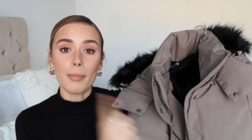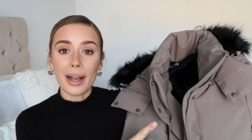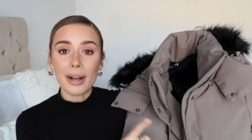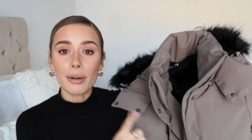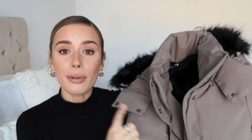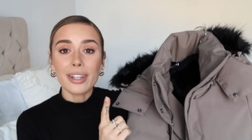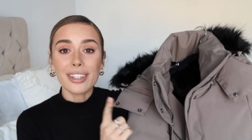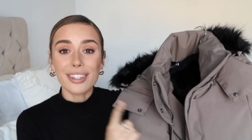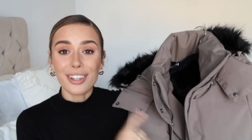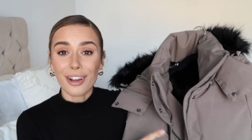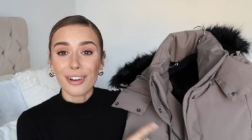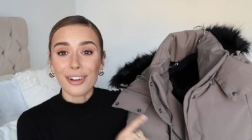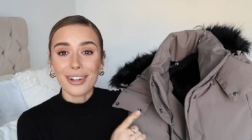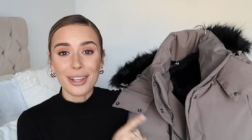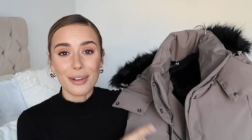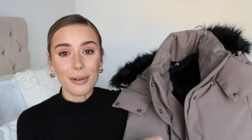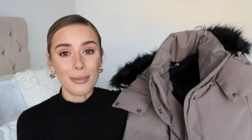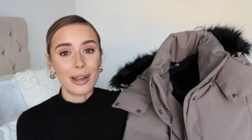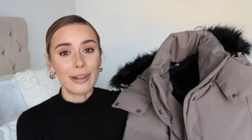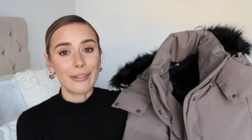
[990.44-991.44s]
belt is
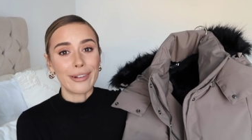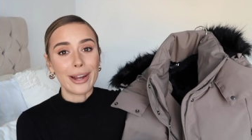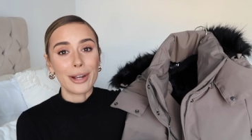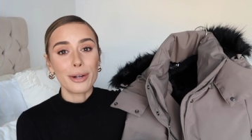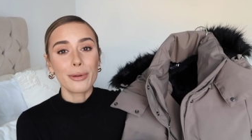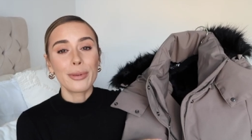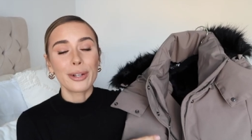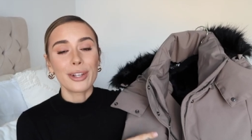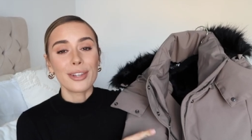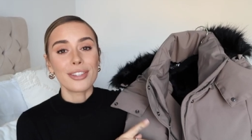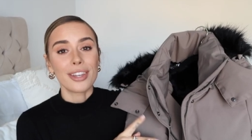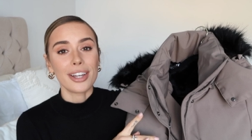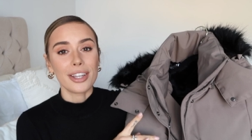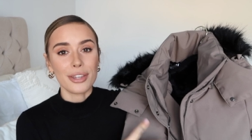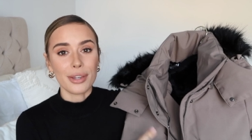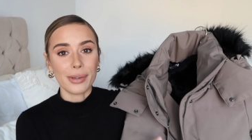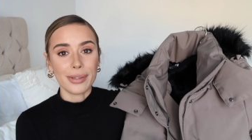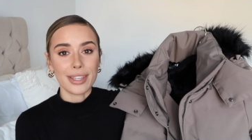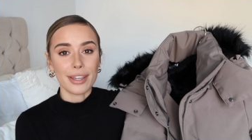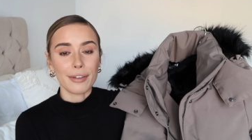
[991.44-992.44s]
currently on my rail because I
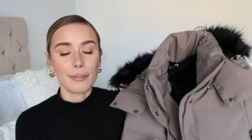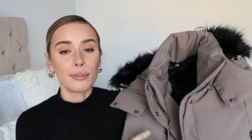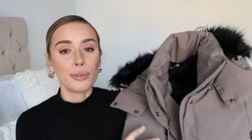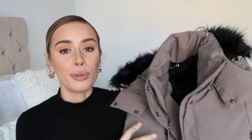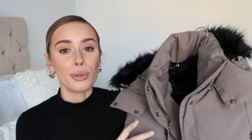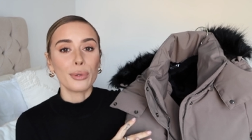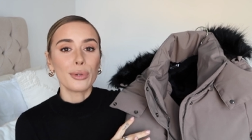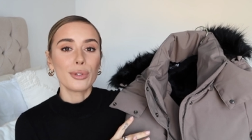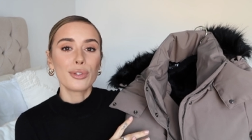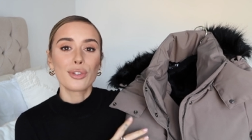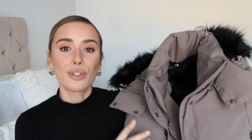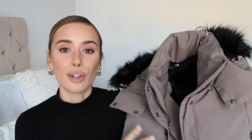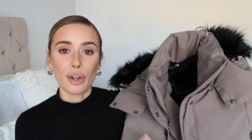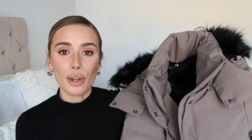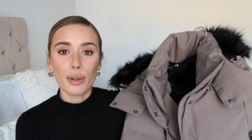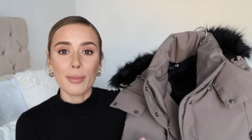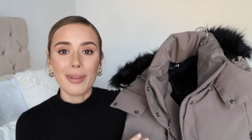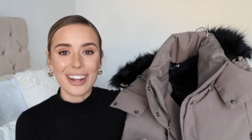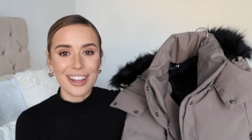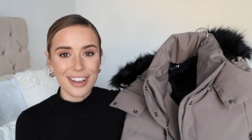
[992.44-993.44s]
use it for
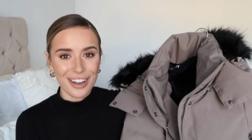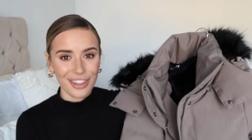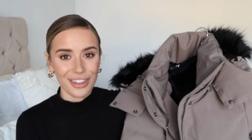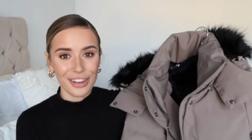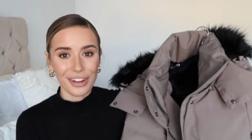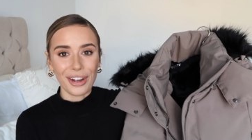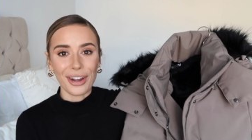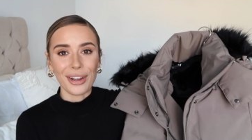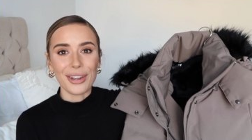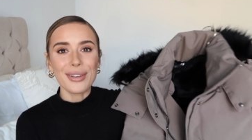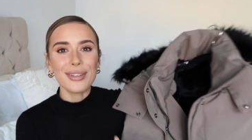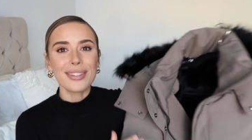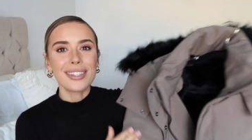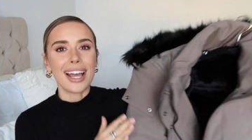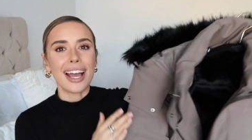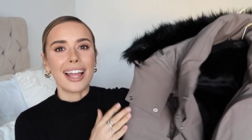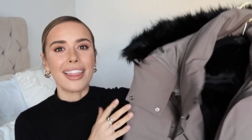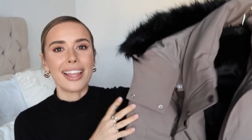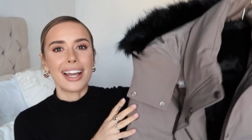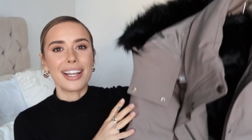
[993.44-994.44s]
so many other
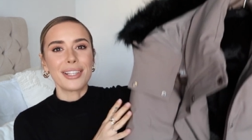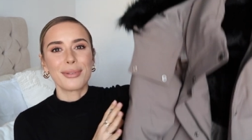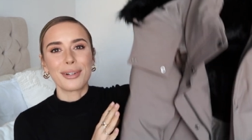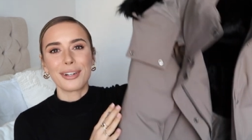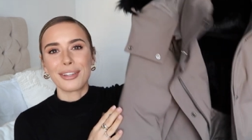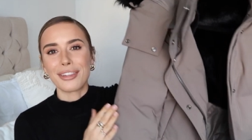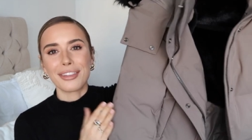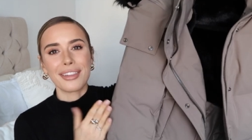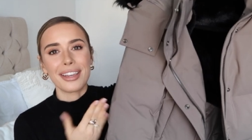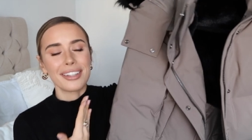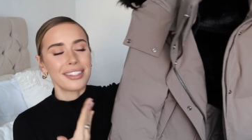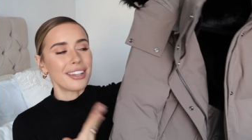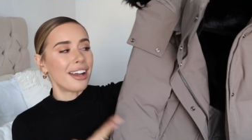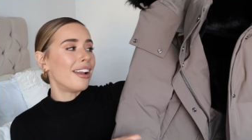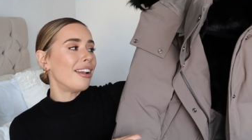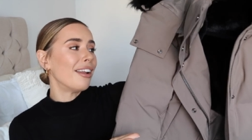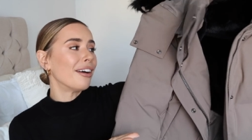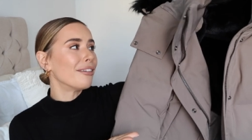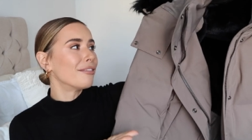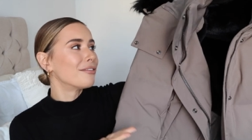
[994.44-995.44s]
coats and that is one of the things
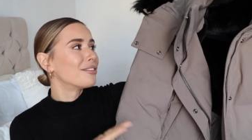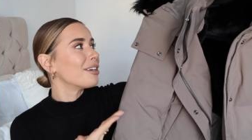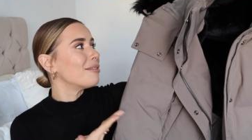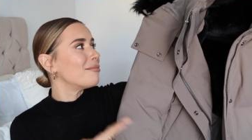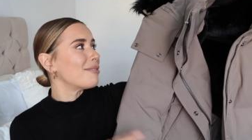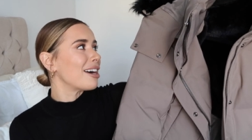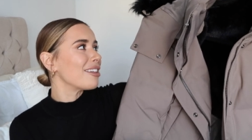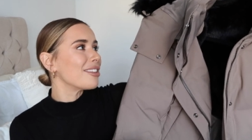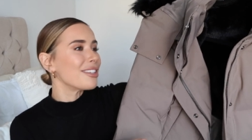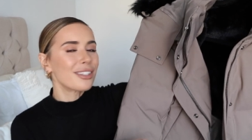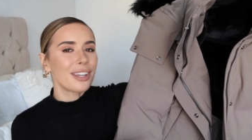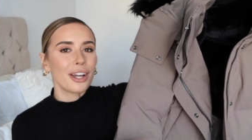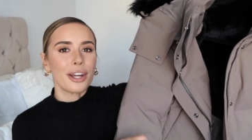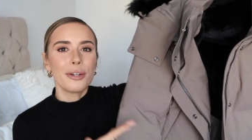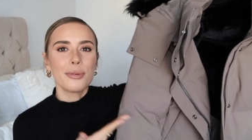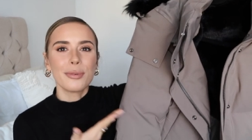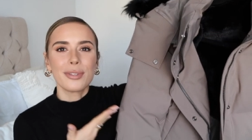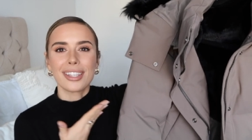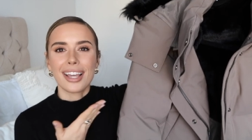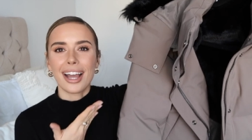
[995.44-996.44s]
that I loved about this
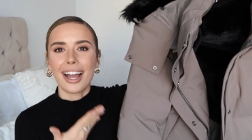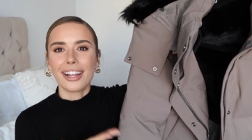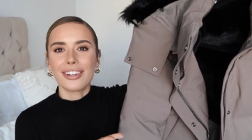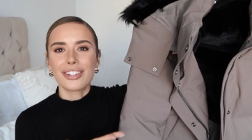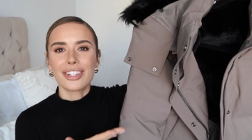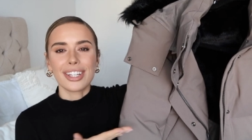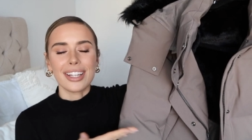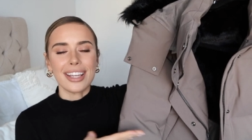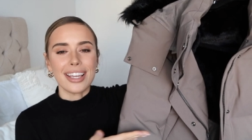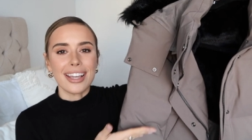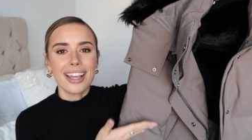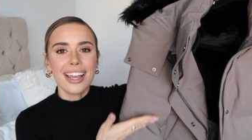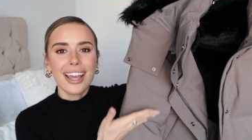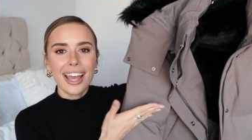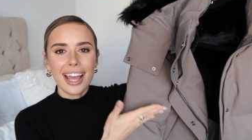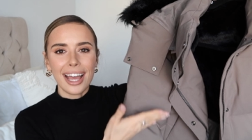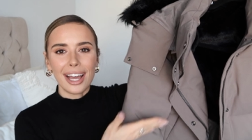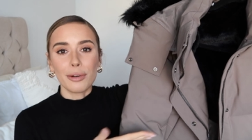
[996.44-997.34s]
coat was it actually